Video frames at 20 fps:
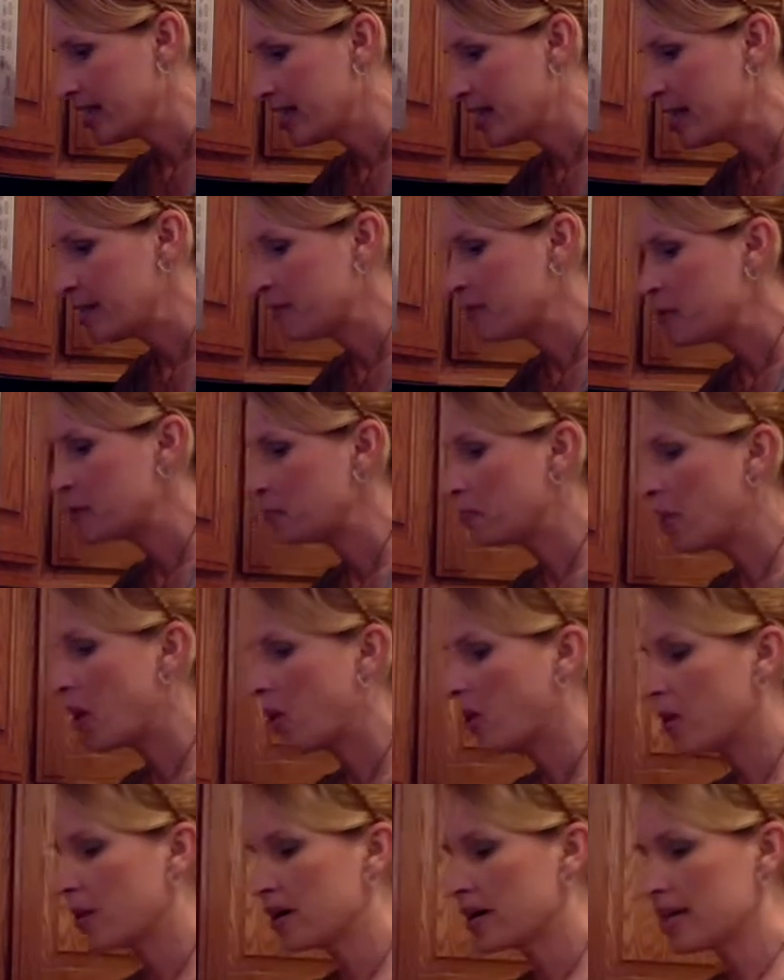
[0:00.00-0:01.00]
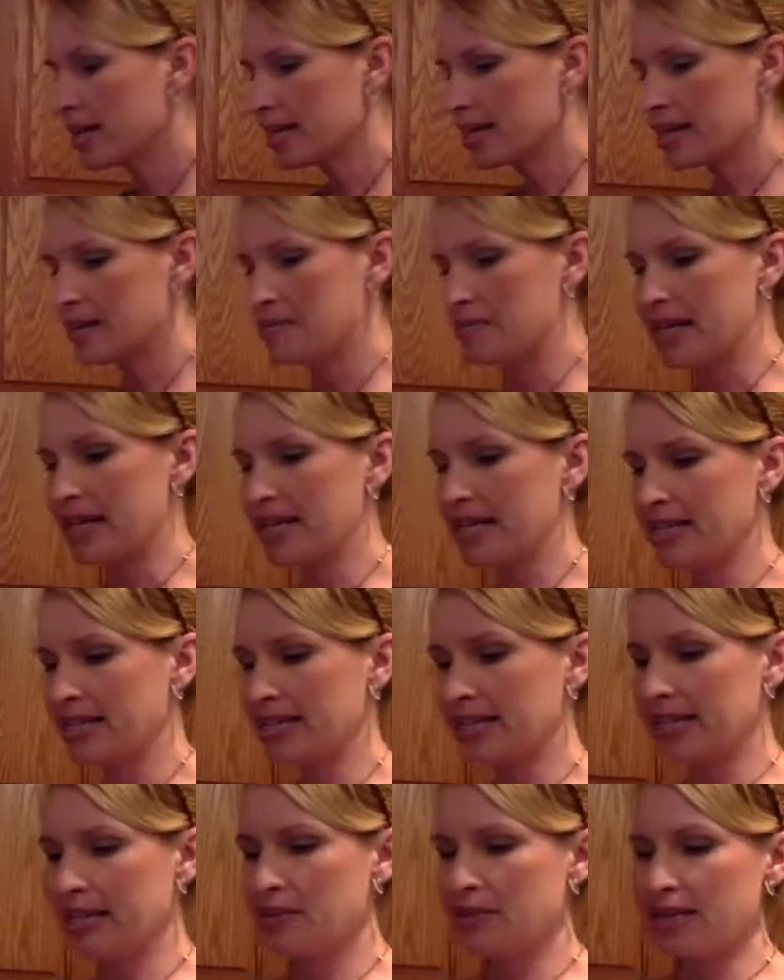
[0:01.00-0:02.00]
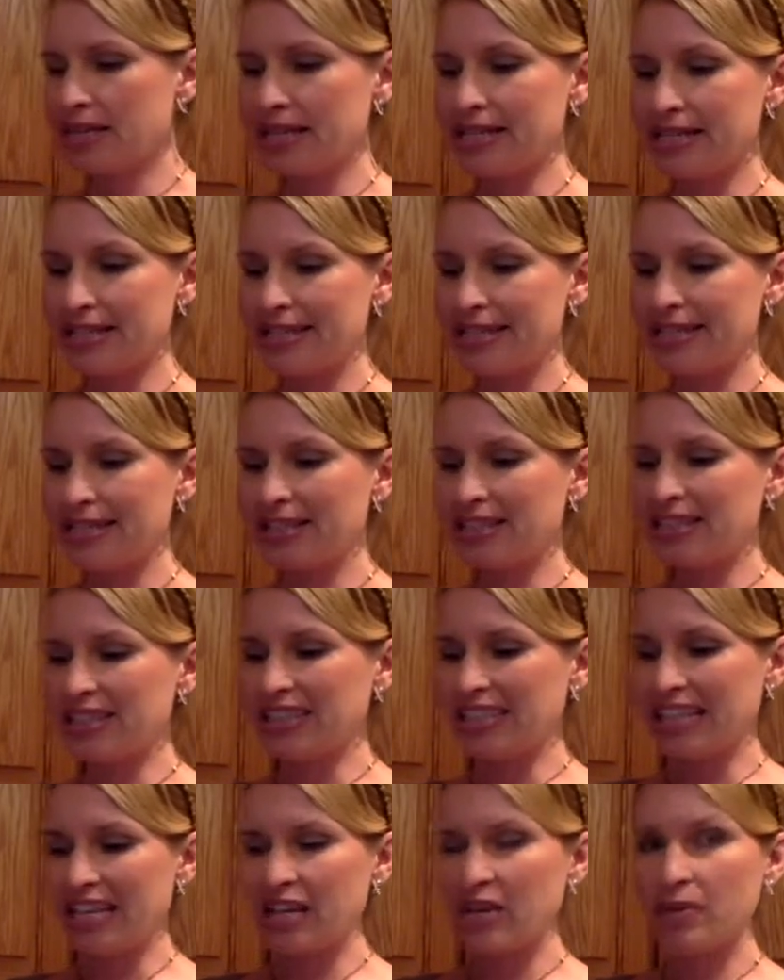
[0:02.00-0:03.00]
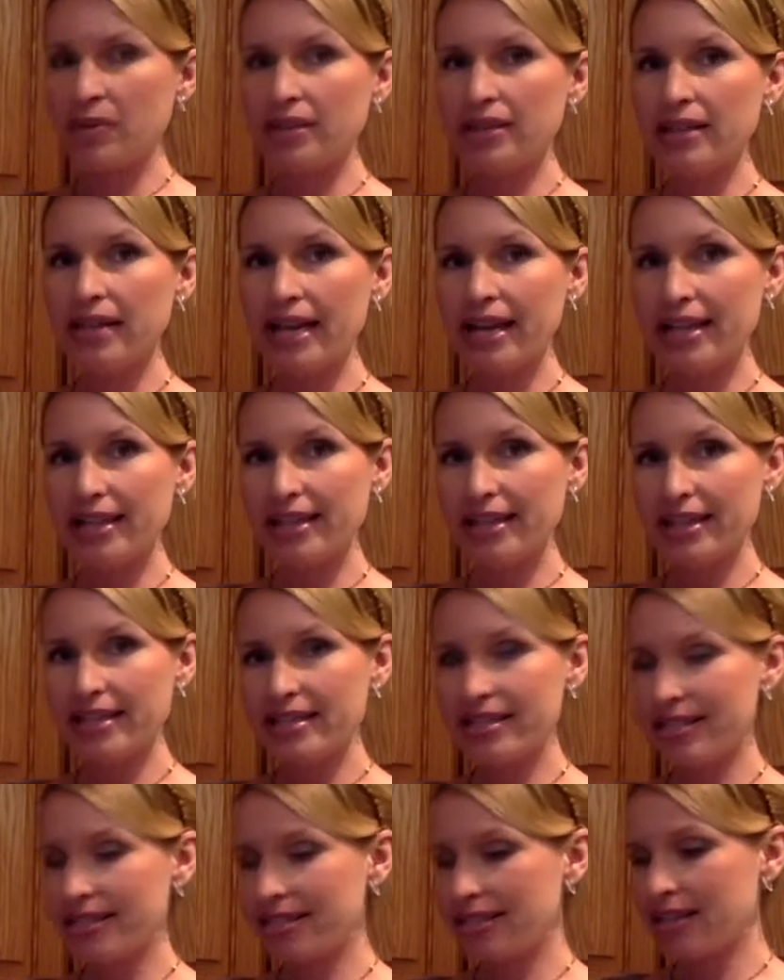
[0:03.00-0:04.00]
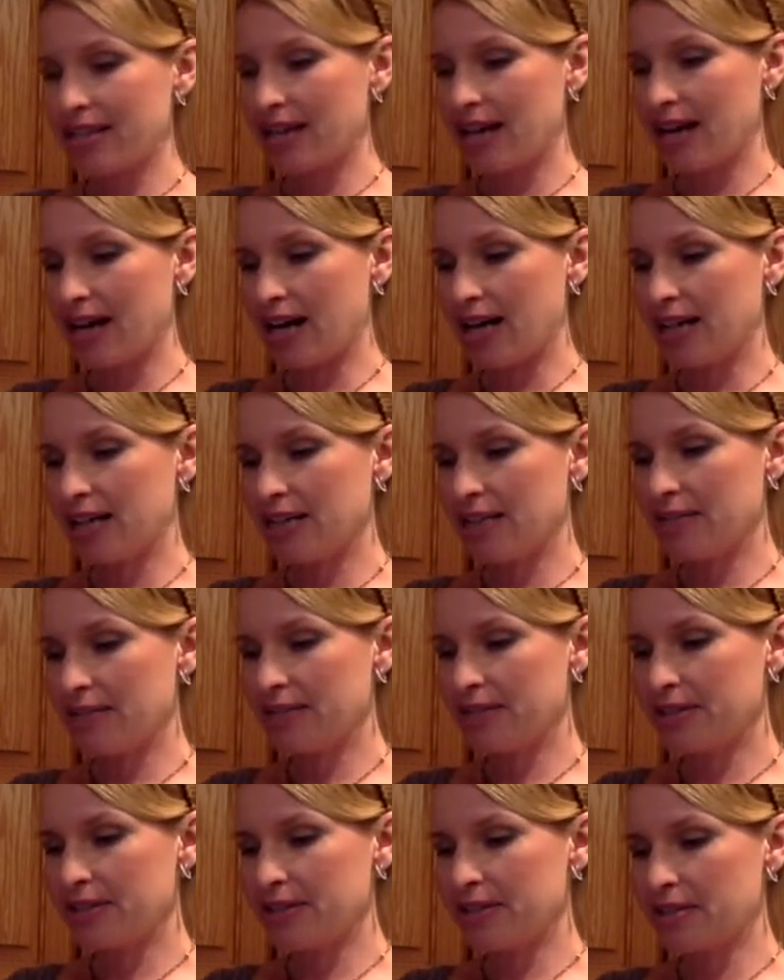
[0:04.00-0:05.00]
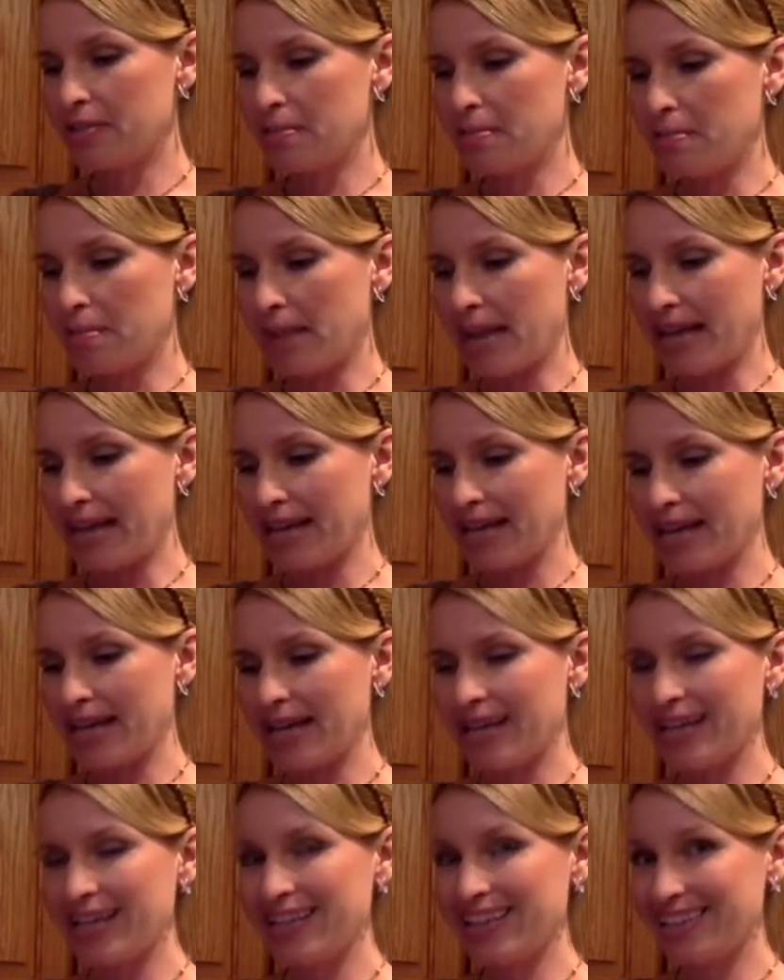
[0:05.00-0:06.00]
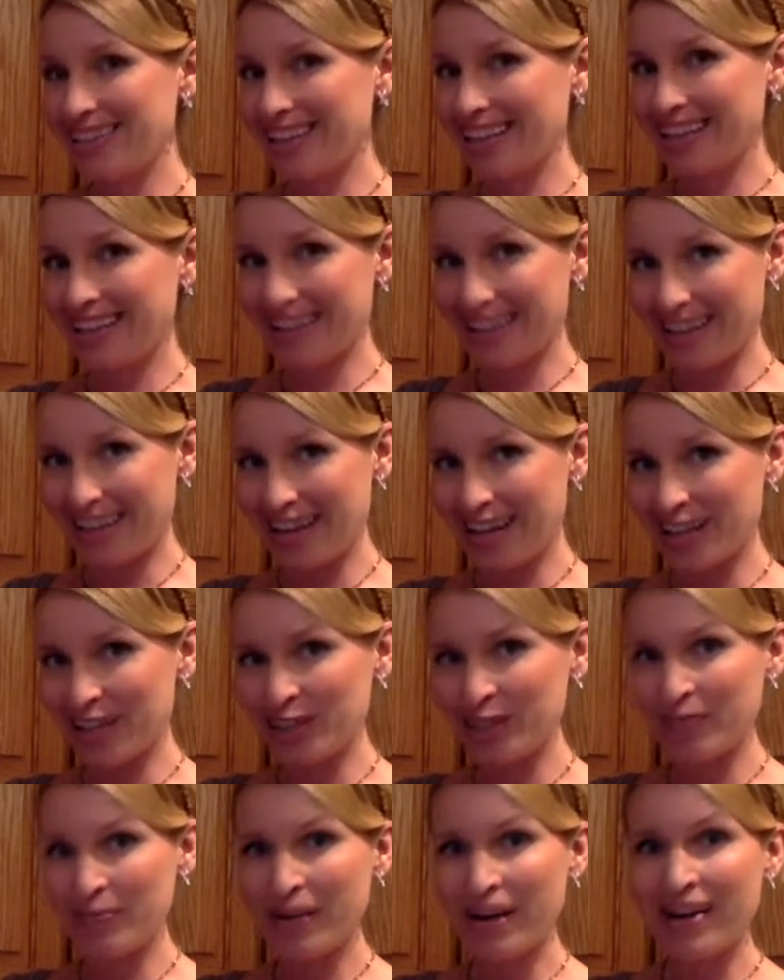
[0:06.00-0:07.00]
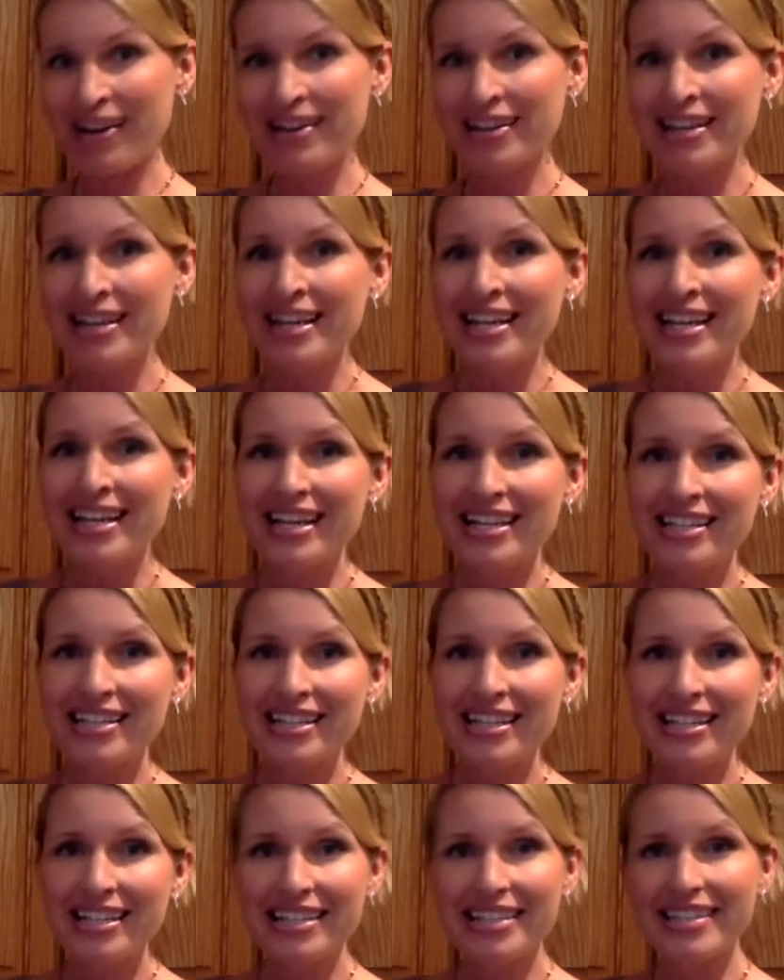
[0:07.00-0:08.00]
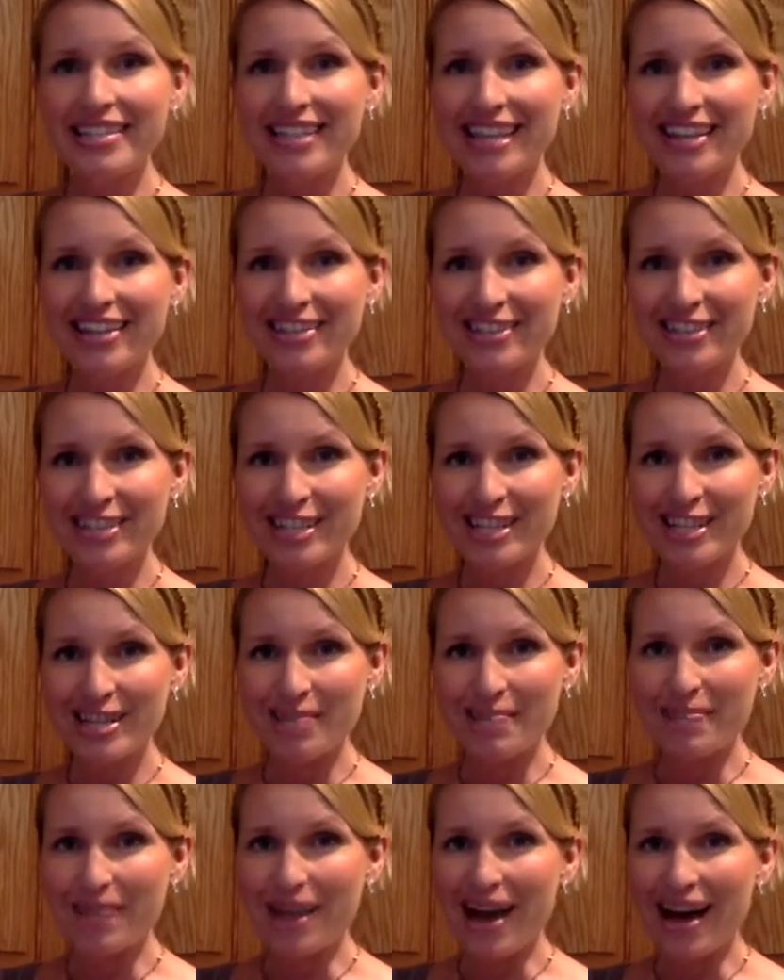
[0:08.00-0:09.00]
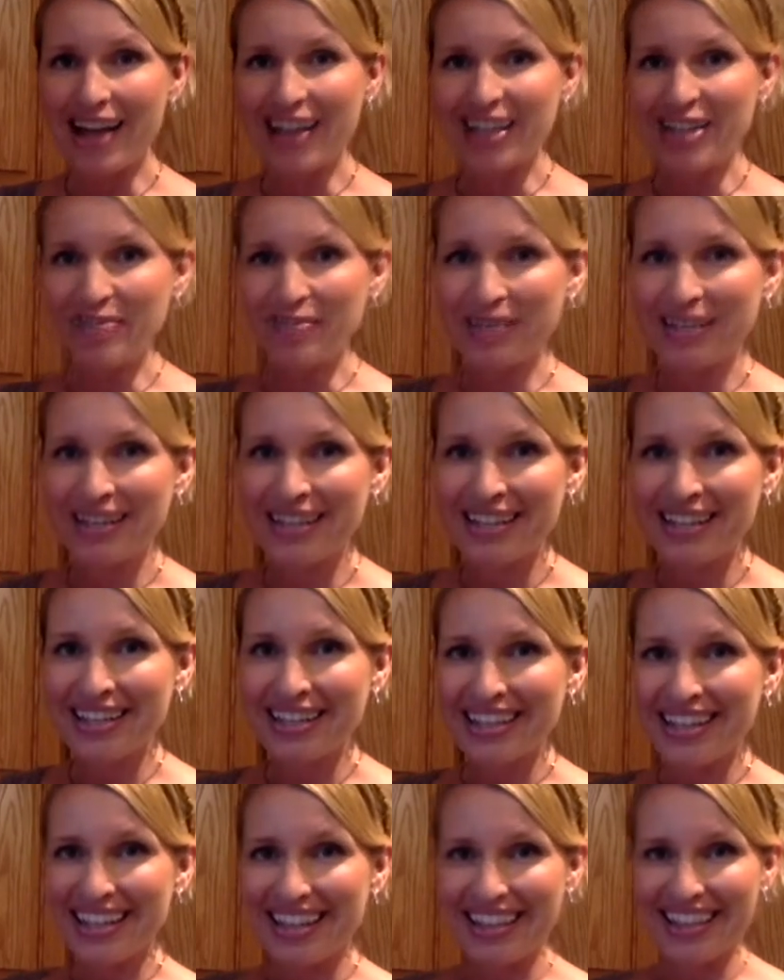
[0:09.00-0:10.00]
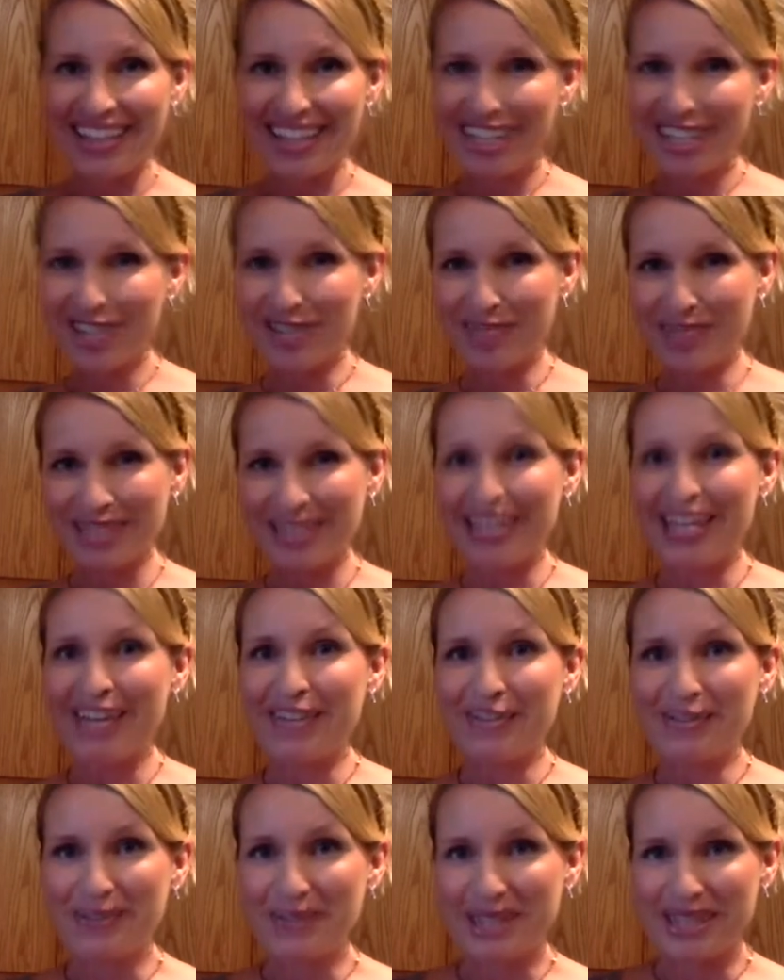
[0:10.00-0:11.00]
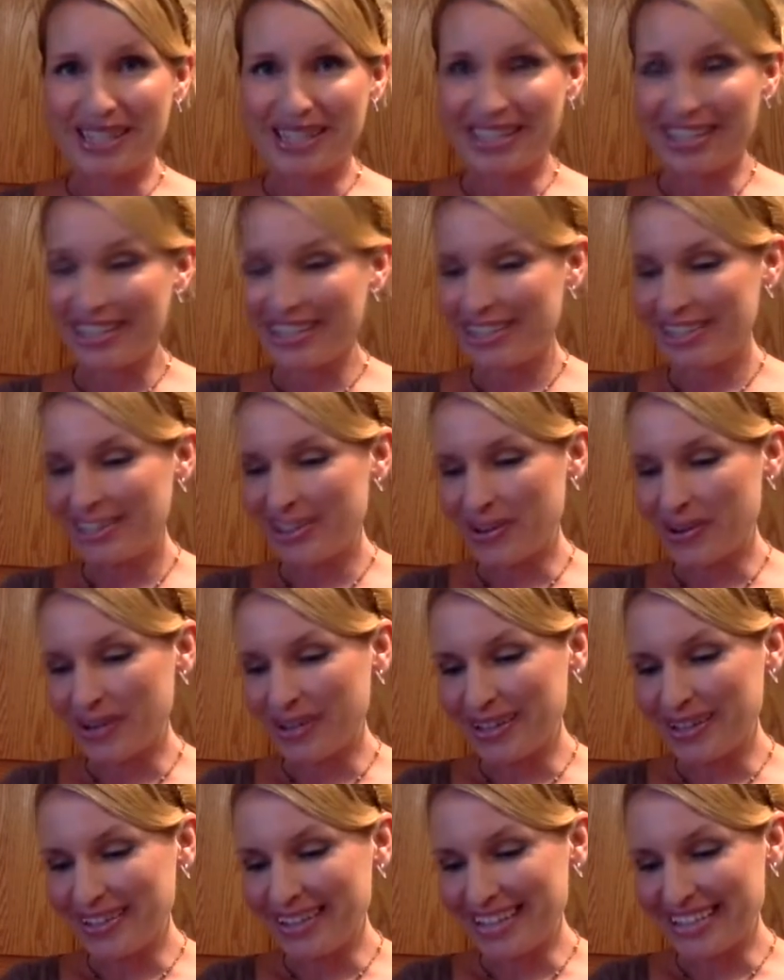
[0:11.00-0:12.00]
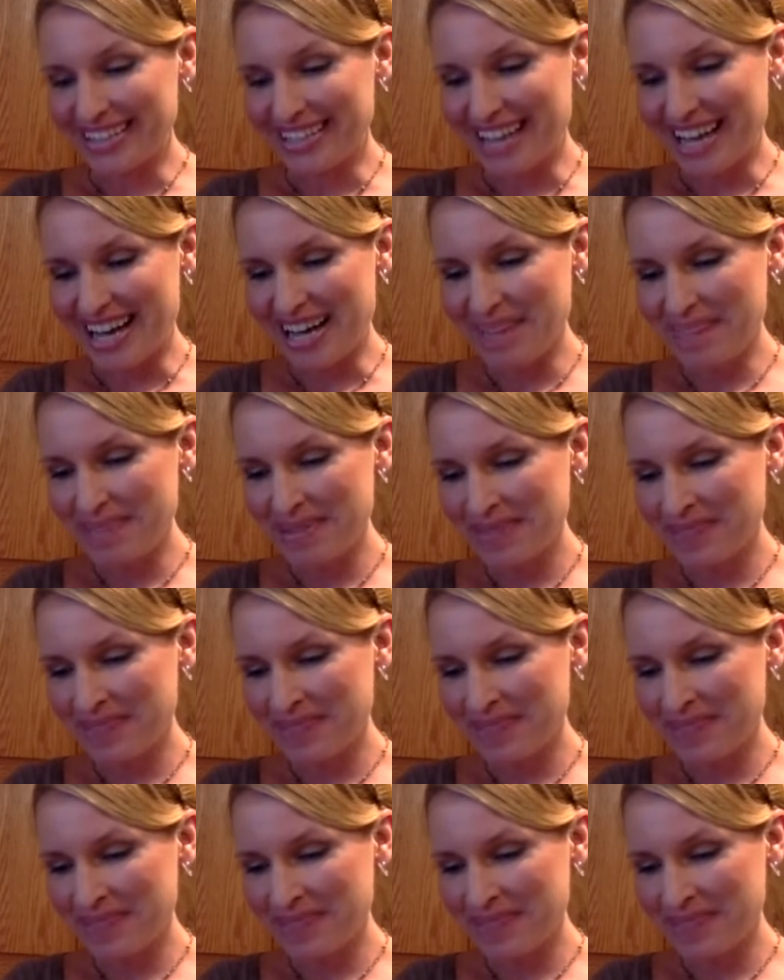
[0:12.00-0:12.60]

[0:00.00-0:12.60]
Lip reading: if you pour it immediately when it's still liquid like this, all of your mica, like the colored part, is going to settle to the bottom, and then you'll be left with the clear oil on top.